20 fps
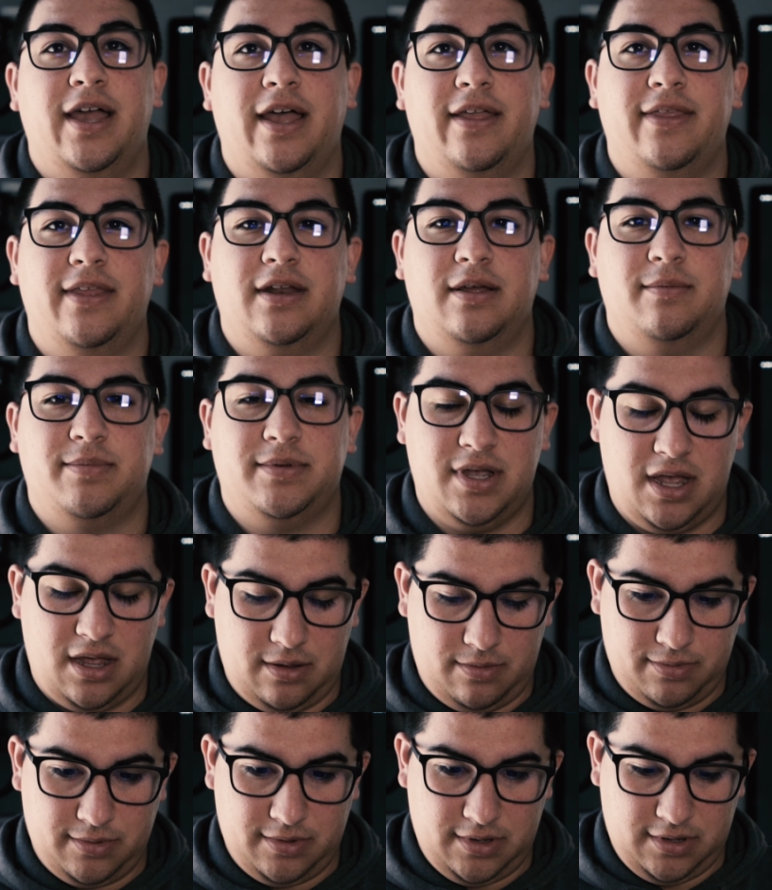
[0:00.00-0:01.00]
And then up
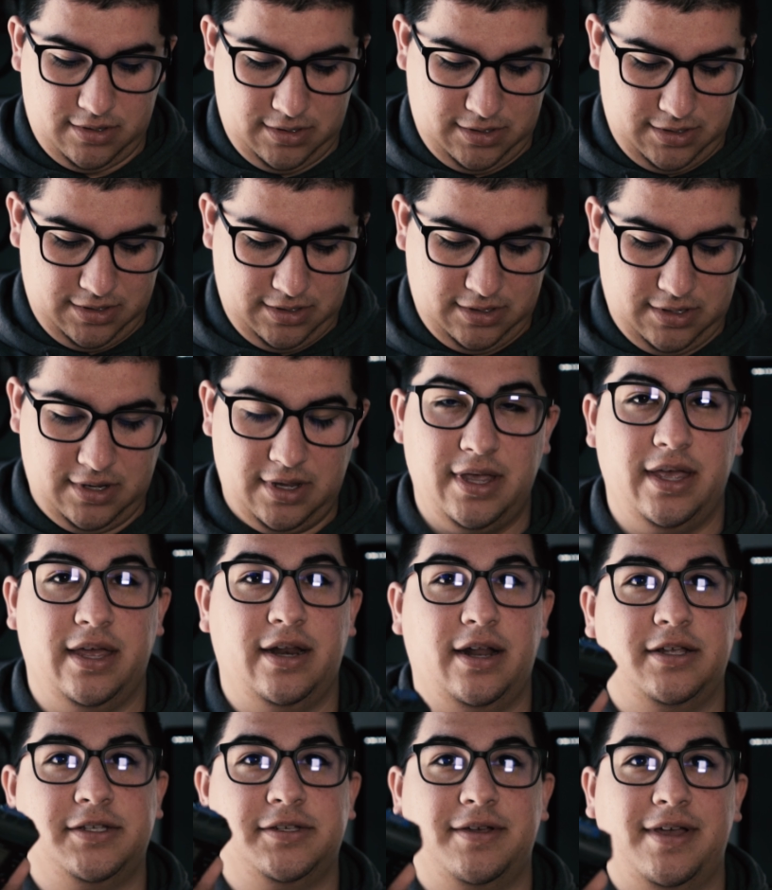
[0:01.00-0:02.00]
top
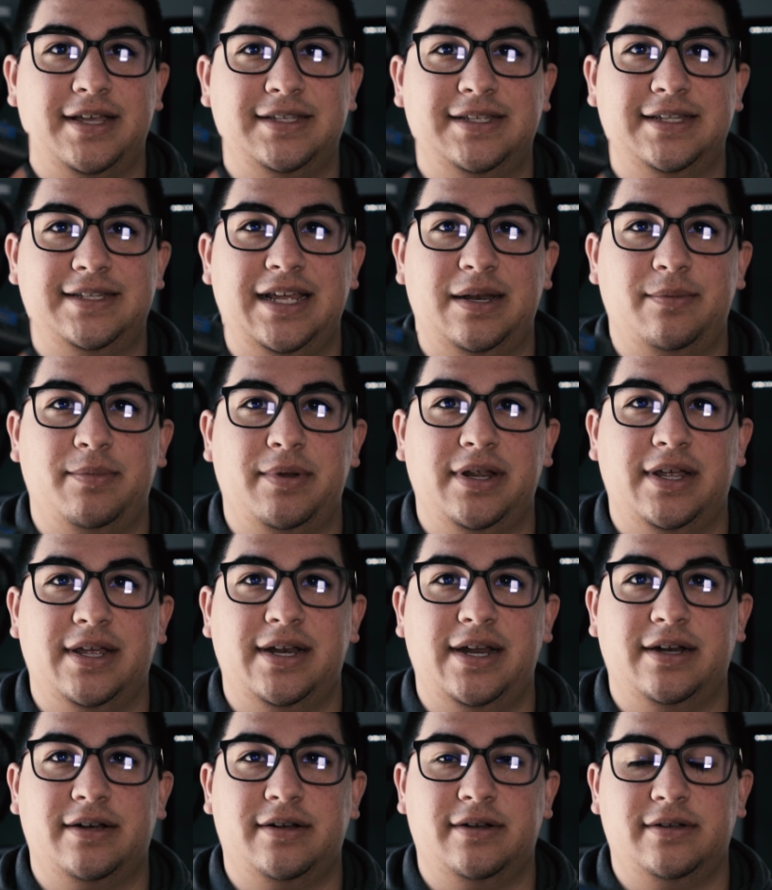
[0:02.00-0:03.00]
it also has the 10-pin
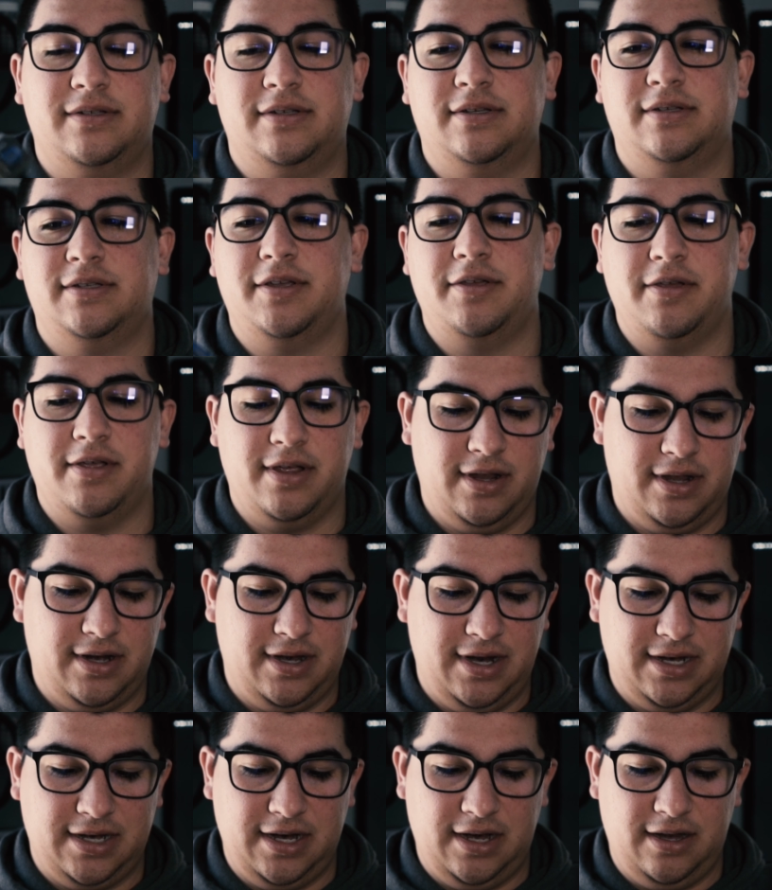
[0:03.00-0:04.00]
connectors, so you can
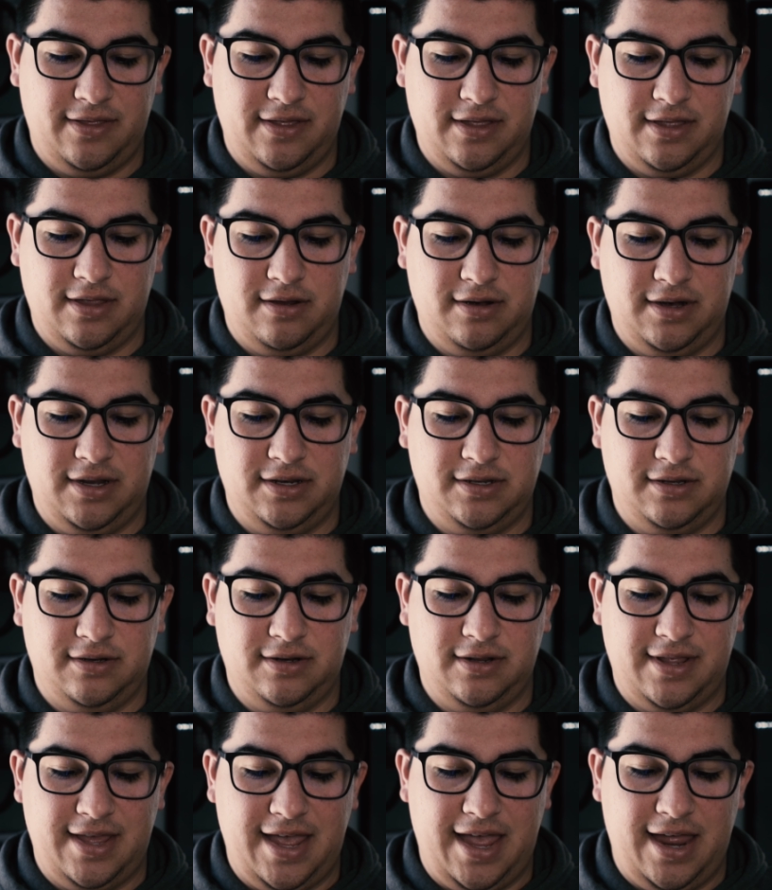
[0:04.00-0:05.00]
connect anything that you need to
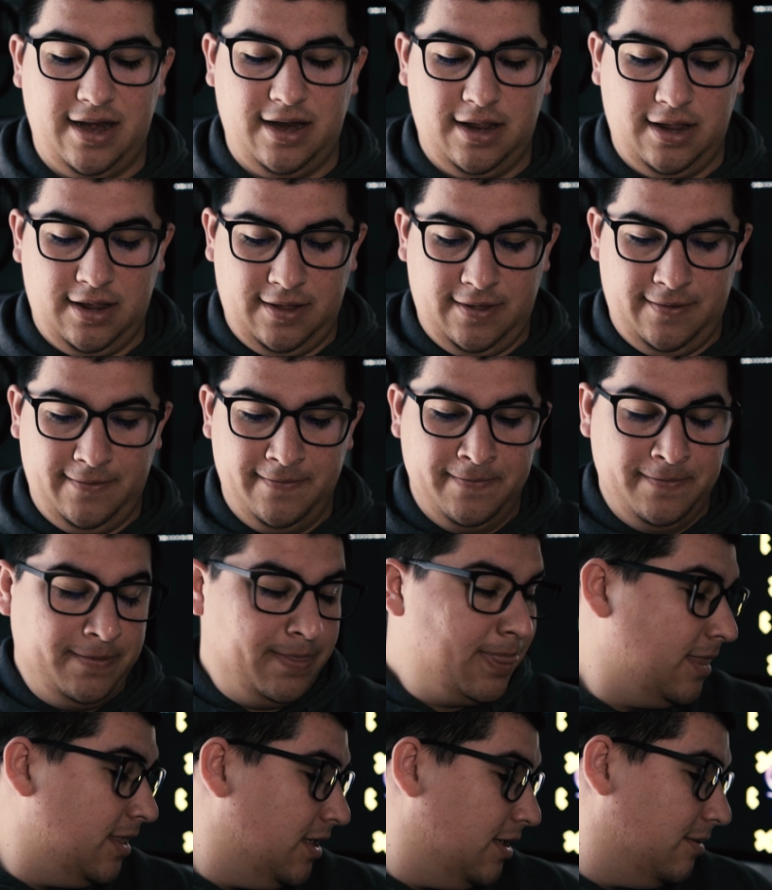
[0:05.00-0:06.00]
that.
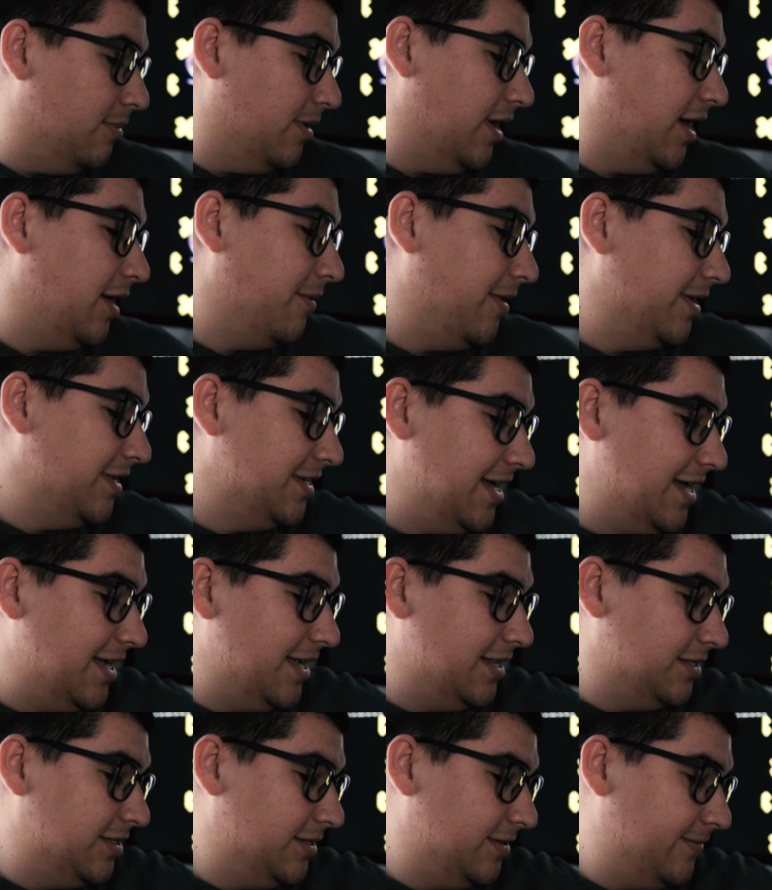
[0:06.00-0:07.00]
But anyways,
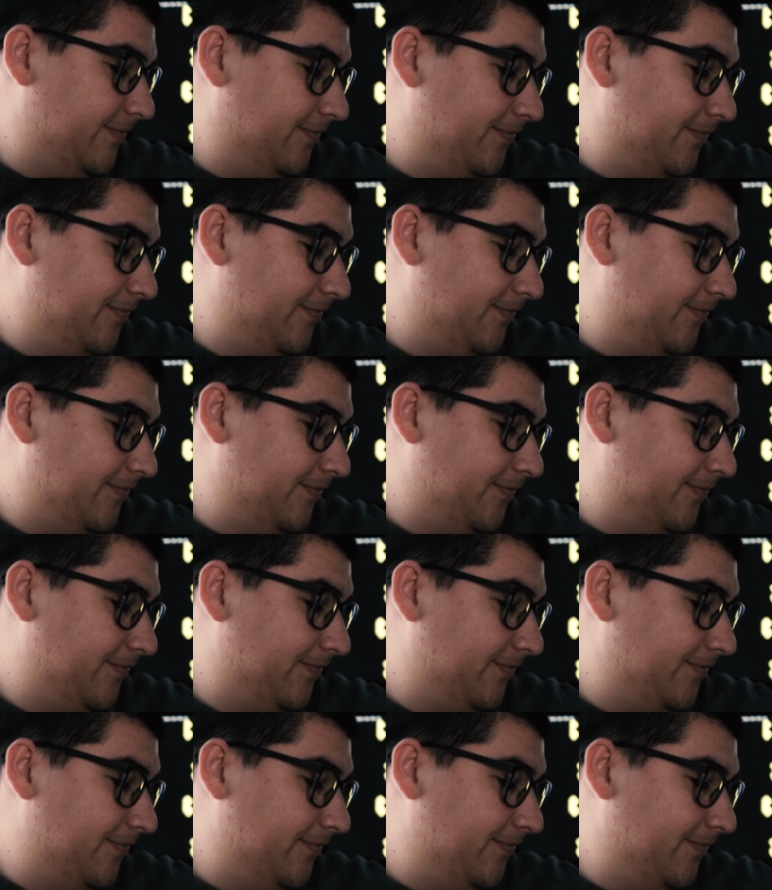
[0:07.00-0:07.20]
guys,